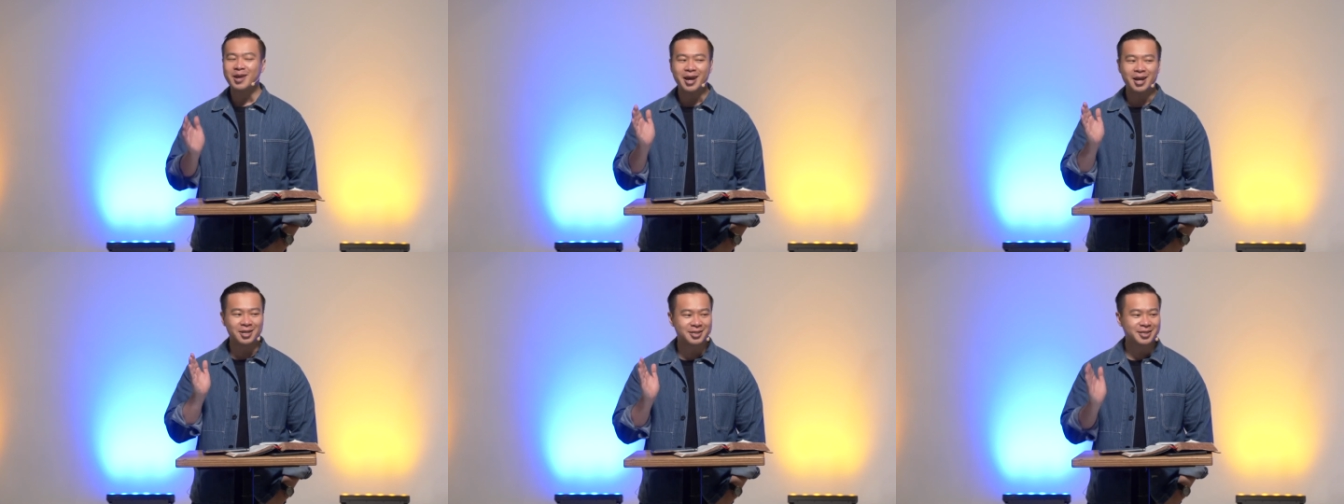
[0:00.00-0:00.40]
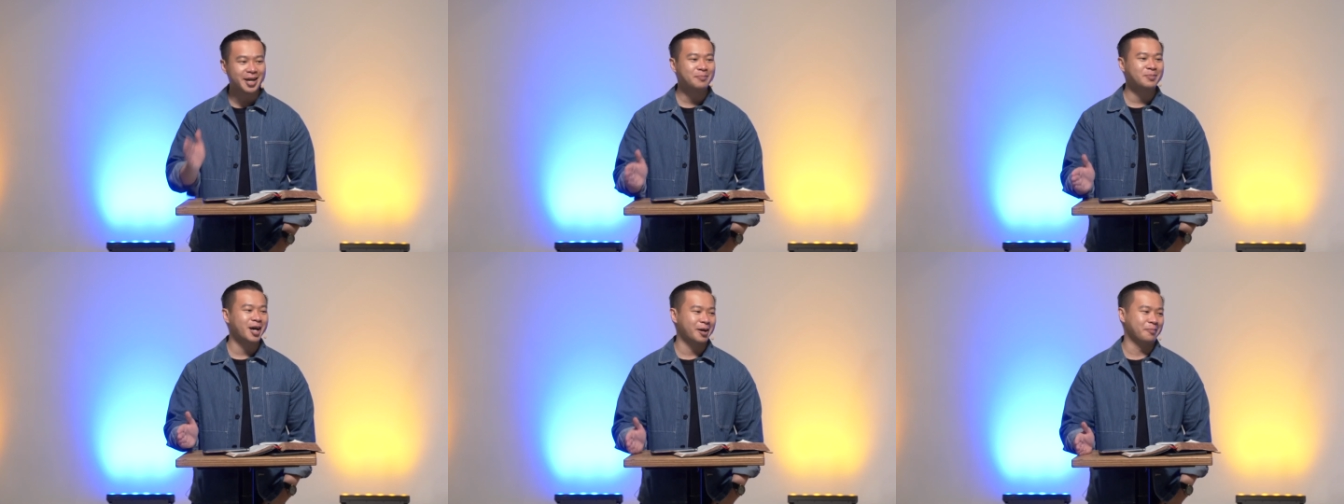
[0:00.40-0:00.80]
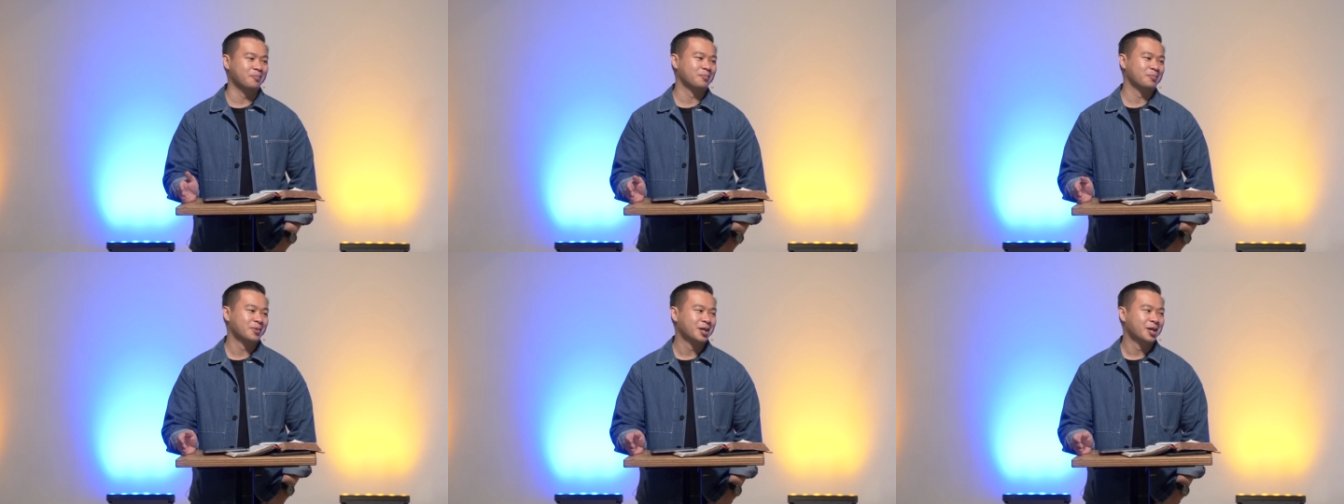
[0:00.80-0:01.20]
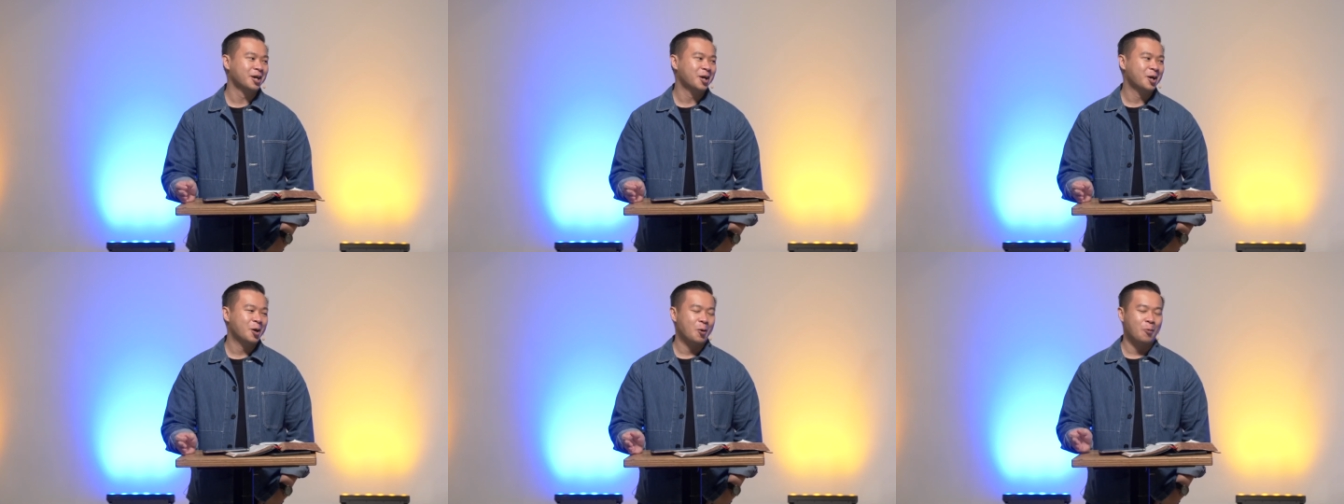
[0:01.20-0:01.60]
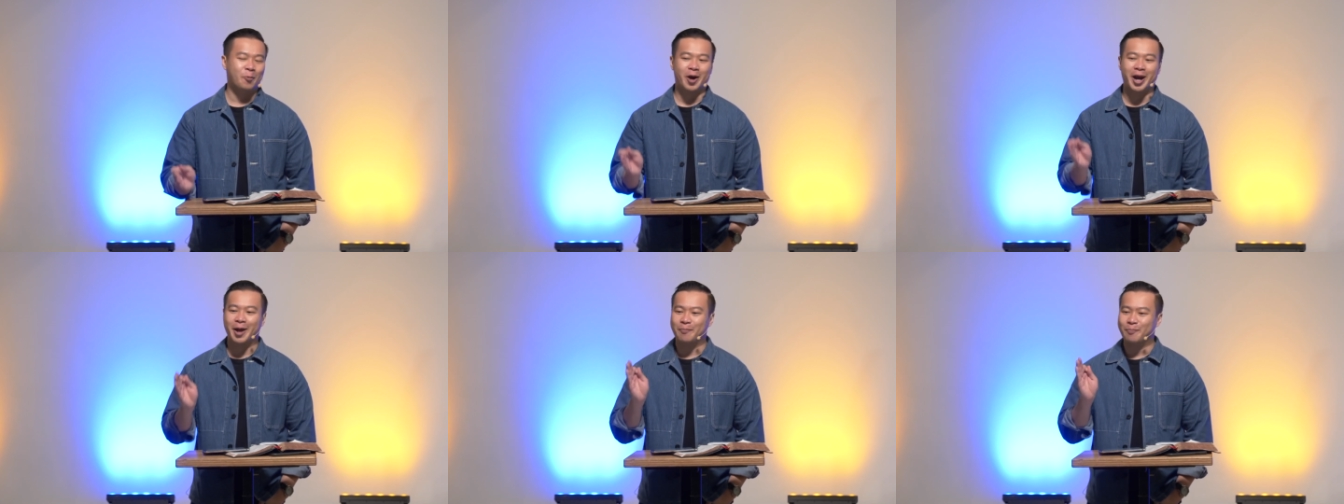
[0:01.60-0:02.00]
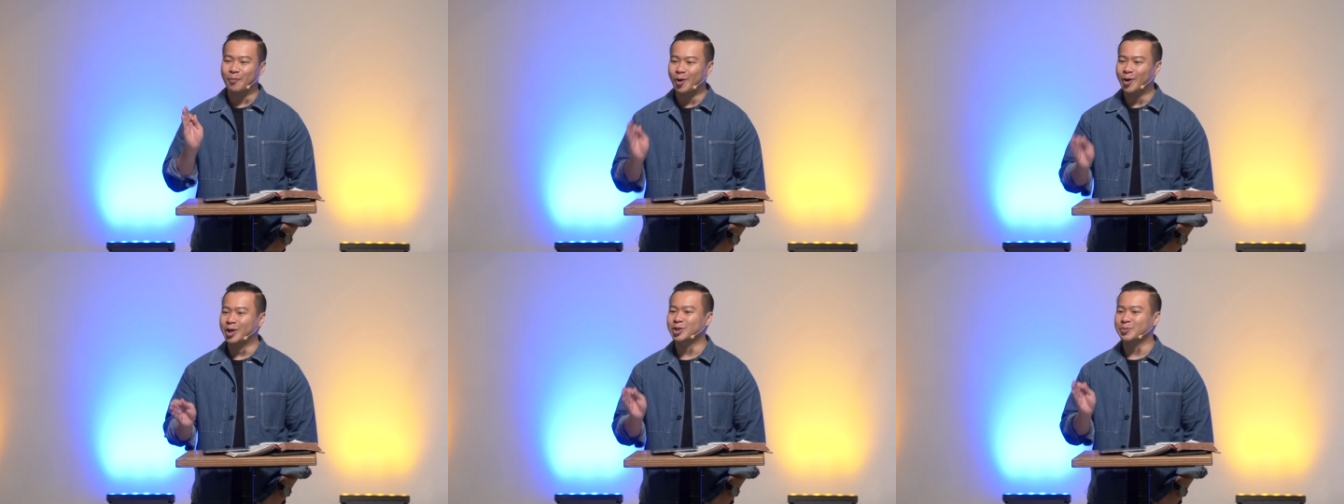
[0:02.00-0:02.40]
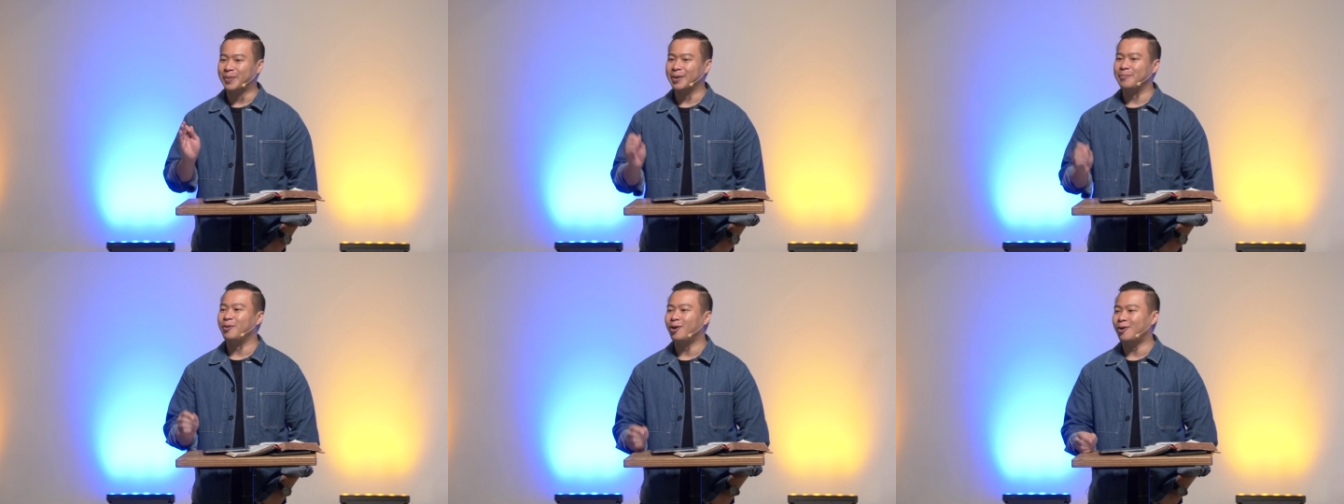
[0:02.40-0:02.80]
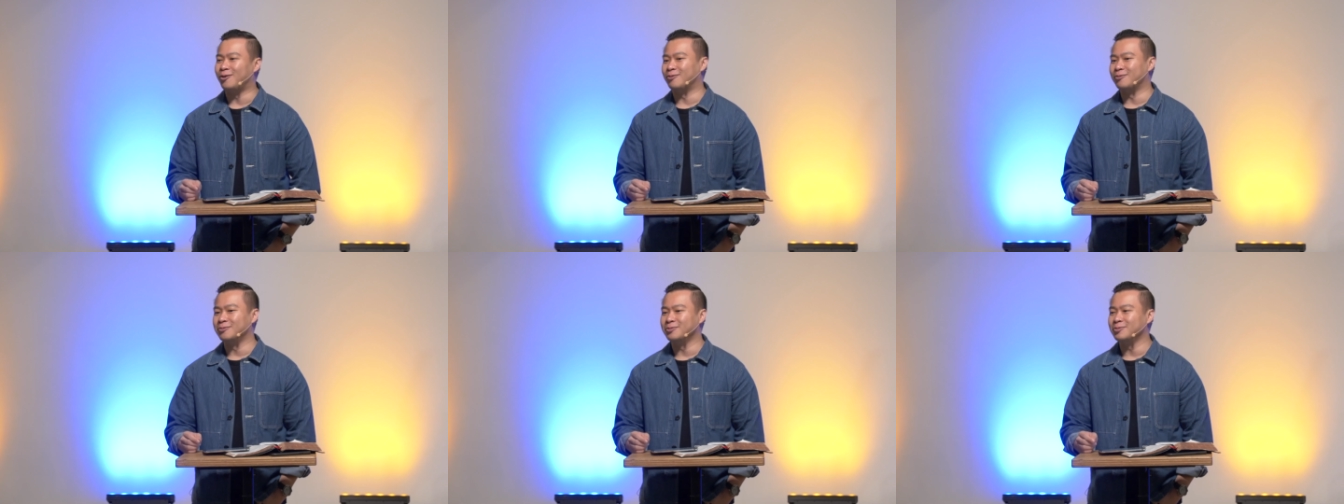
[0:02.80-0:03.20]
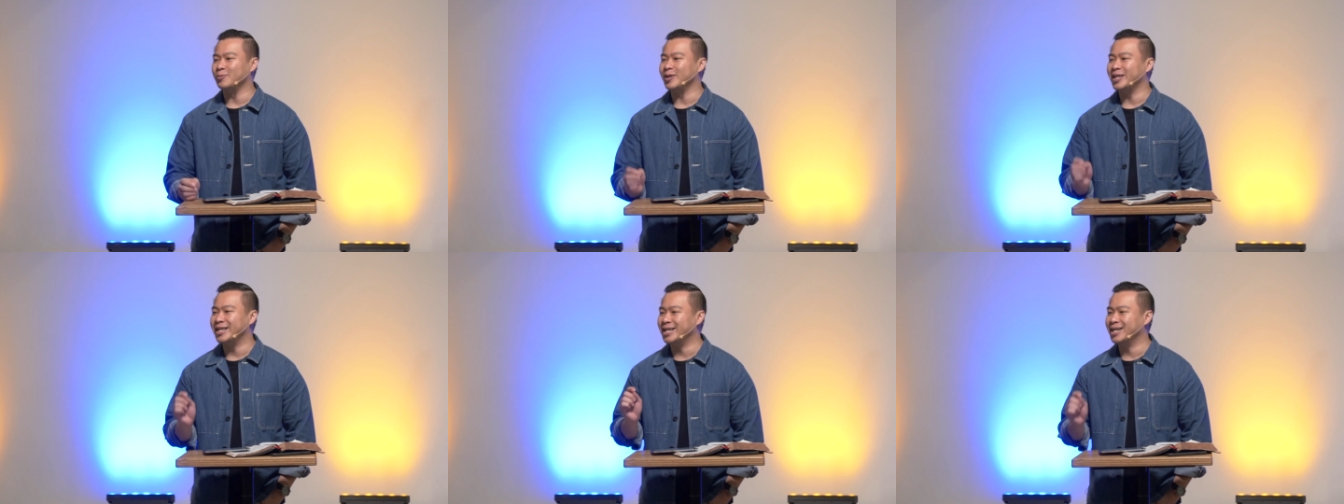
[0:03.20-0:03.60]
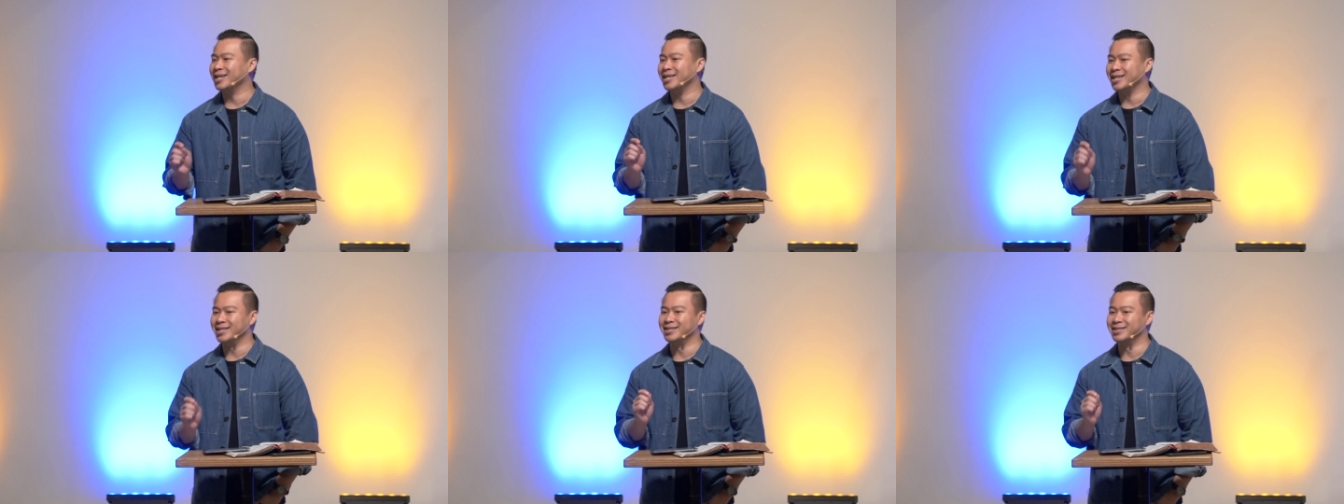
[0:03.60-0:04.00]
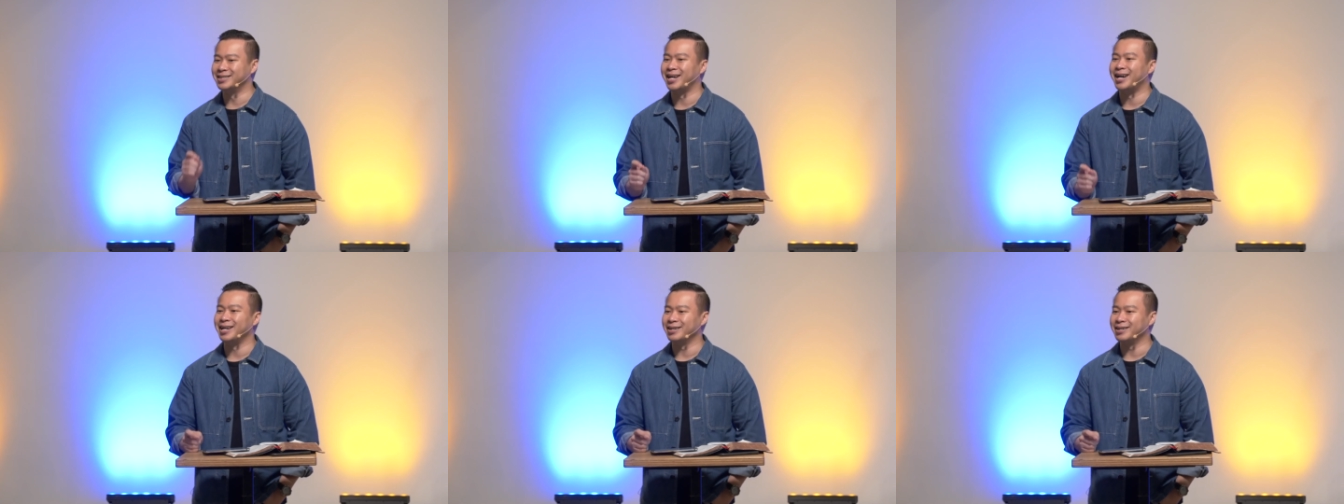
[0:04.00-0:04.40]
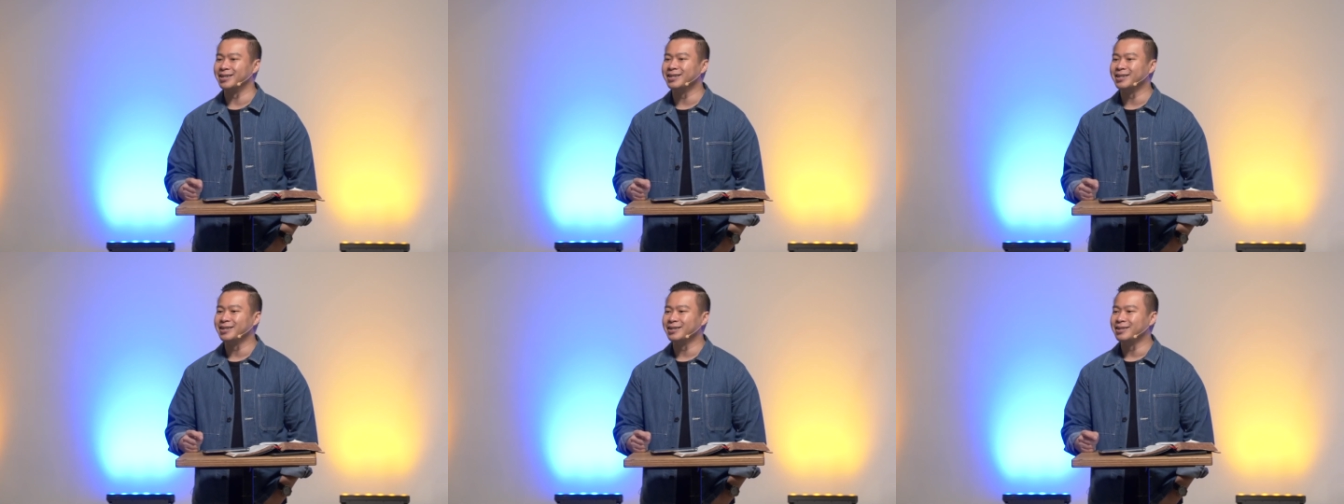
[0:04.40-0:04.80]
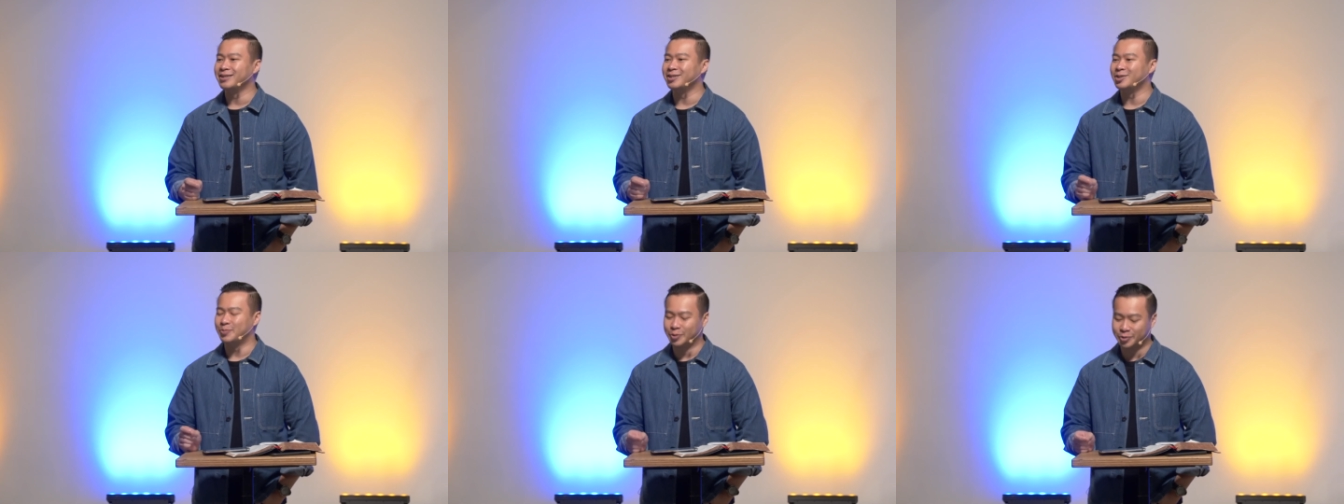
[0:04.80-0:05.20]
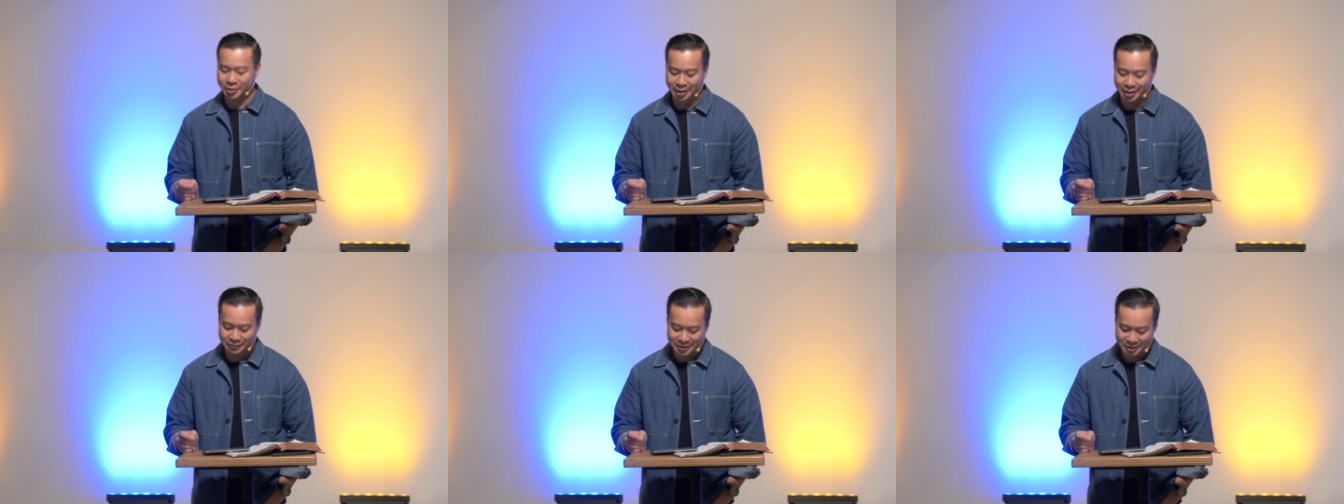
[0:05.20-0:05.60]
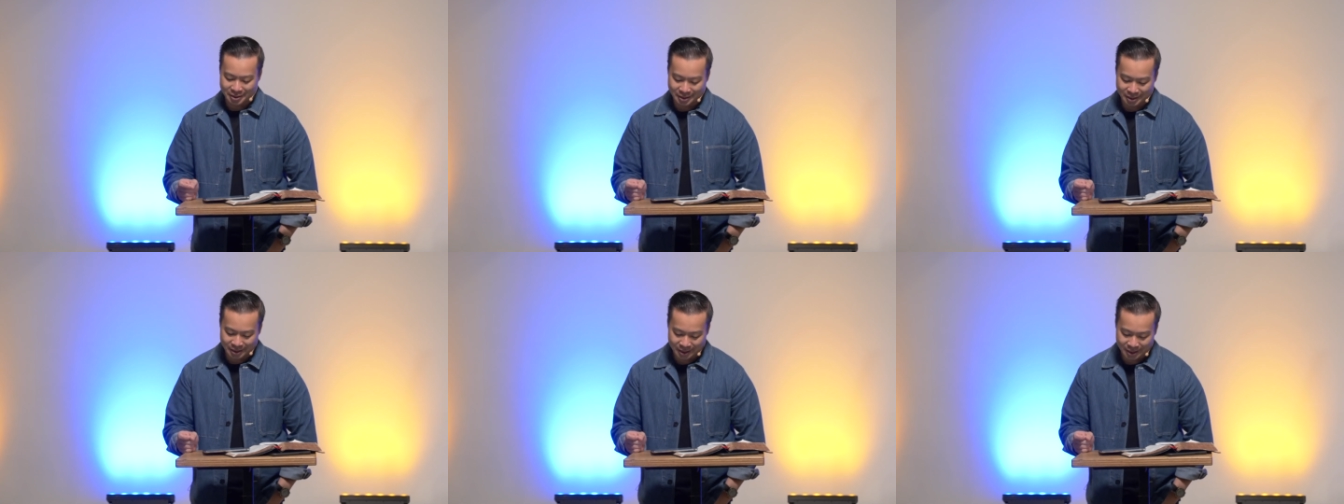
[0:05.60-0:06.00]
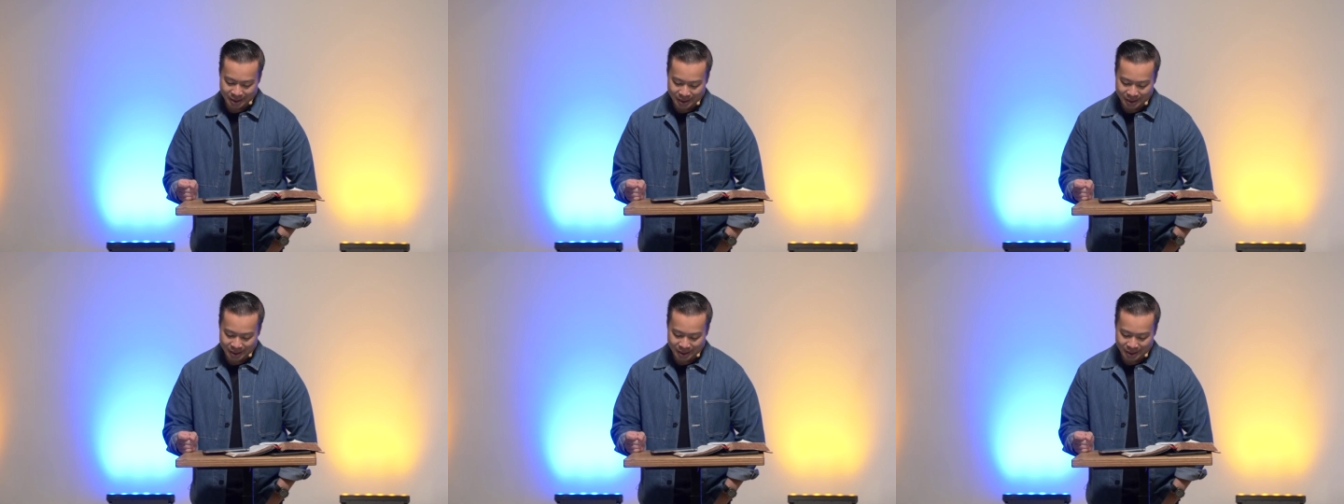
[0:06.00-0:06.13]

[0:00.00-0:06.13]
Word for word: at the same time, we're admonished by Paul to eagerly desire spiritual gifts.